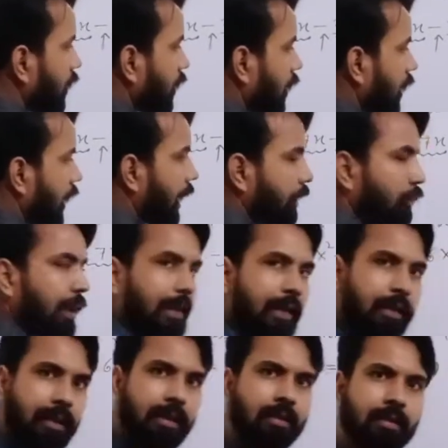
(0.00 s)
Are you getting
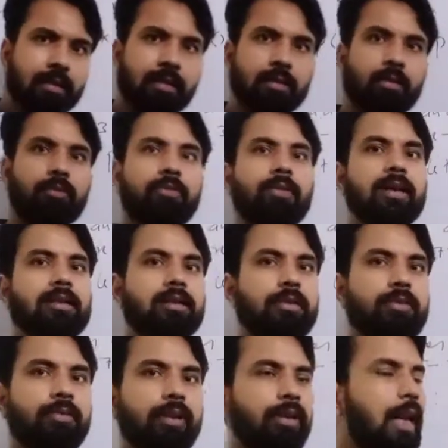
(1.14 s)
this? First we
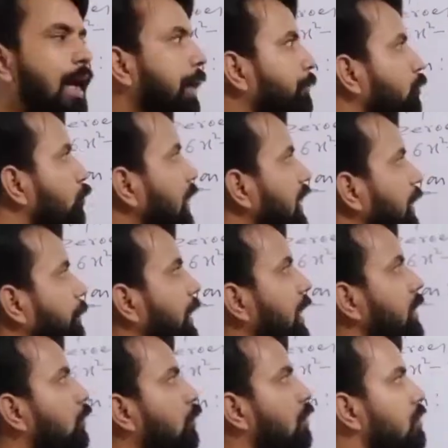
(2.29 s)
will have to multiply the
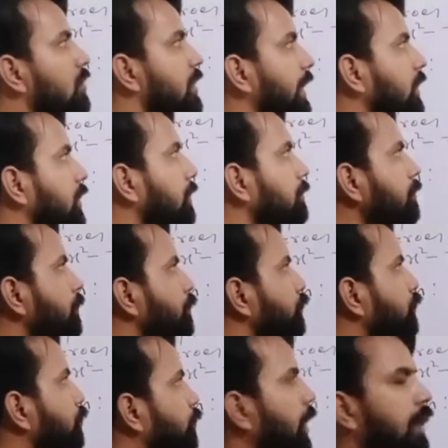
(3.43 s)
constant term
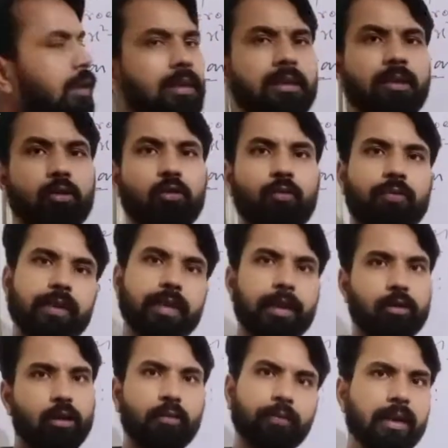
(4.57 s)
by the coefficient
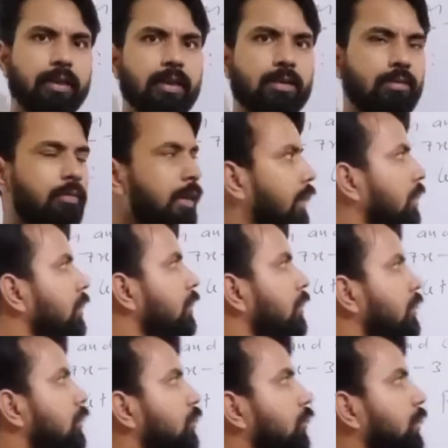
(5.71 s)
of x square.
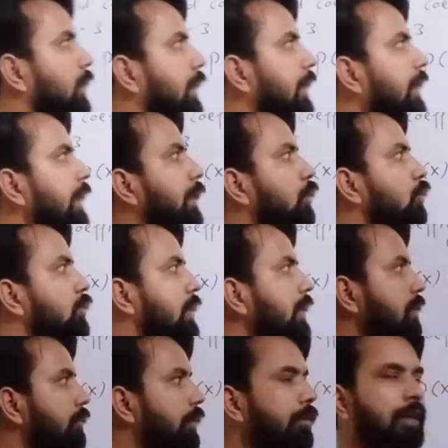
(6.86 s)
So 3 into 6
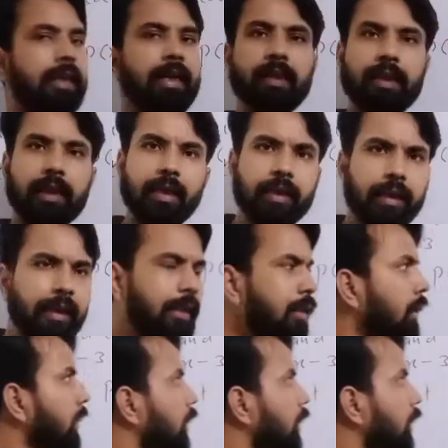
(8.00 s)
we will get 18.